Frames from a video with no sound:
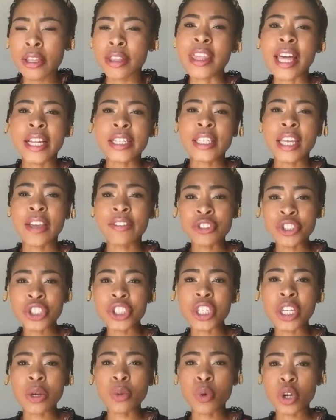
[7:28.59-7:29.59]
that if
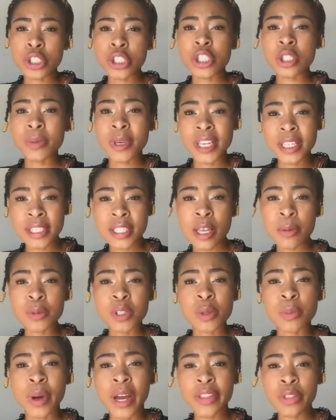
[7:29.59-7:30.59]
she wants to be
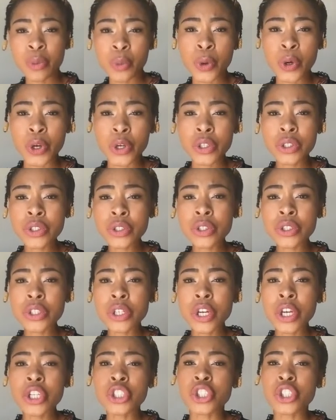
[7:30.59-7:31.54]
accepted by the world,